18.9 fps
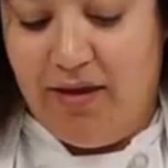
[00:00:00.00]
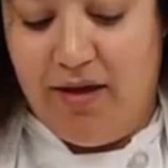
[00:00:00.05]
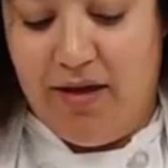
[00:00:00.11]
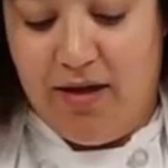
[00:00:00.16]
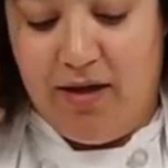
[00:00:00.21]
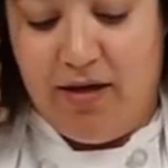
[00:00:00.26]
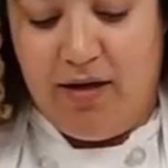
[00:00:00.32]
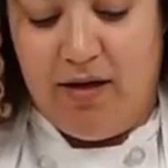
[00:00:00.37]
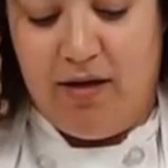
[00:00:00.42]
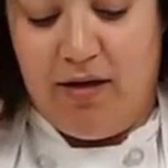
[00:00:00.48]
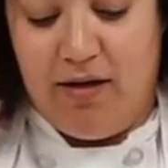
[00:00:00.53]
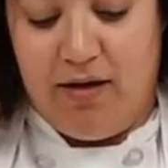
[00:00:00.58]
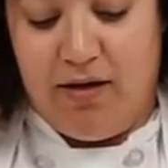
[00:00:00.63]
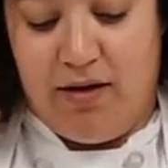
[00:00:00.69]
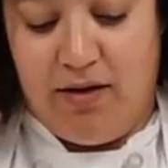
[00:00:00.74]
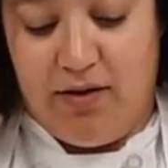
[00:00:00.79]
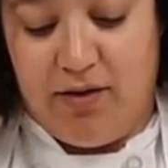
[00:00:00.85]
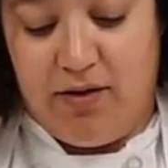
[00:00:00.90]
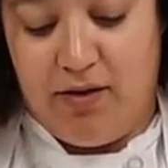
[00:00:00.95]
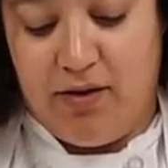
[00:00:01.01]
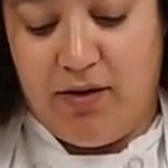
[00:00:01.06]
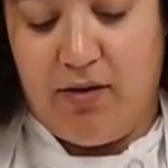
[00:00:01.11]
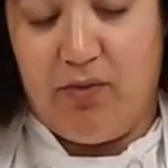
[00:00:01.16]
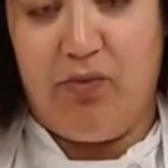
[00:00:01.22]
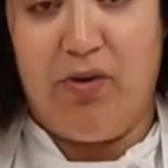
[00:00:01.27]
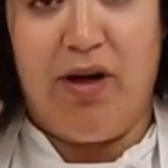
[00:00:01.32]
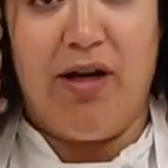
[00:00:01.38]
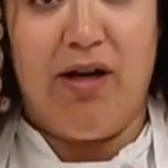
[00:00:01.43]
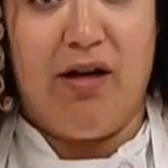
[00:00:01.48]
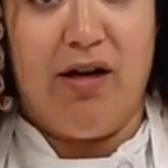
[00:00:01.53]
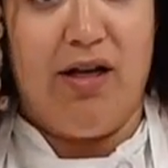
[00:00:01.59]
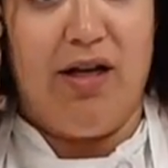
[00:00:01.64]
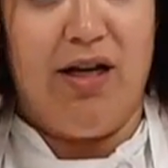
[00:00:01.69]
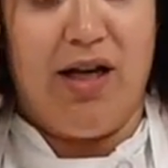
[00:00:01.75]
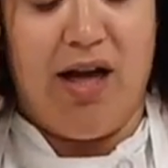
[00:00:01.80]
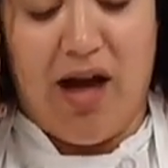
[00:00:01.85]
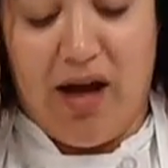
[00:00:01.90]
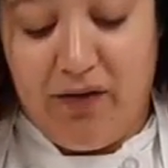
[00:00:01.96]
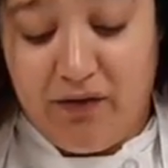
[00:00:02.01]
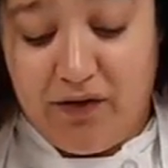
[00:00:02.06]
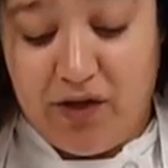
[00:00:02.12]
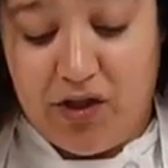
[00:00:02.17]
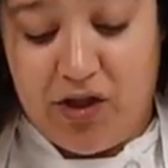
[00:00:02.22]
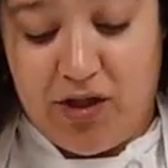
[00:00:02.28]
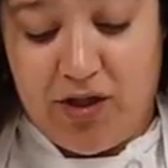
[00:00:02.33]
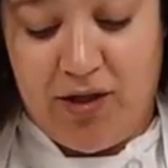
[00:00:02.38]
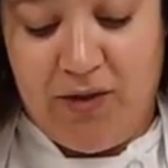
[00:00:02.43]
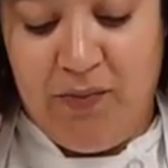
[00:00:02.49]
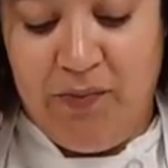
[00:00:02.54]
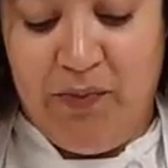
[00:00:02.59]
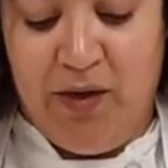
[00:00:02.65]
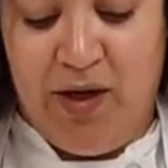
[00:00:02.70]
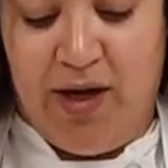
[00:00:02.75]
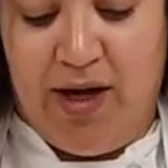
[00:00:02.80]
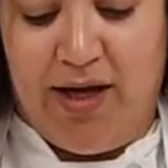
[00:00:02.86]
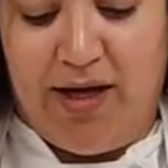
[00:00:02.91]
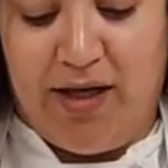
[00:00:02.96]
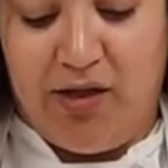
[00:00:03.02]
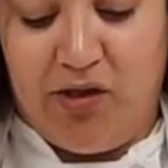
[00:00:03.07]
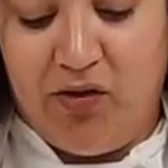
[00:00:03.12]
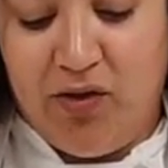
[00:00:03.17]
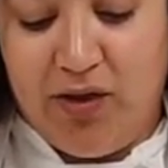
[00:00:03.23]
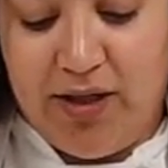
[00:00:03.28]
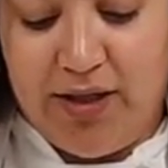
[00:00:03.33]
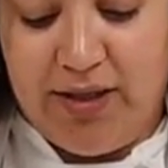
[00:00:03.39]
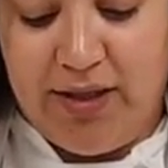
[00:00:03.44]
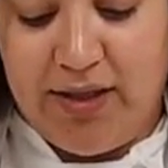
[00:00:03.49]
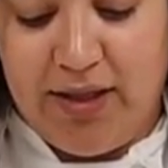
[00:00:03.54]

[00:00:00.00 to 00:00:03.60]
the red onion confiture, and as you can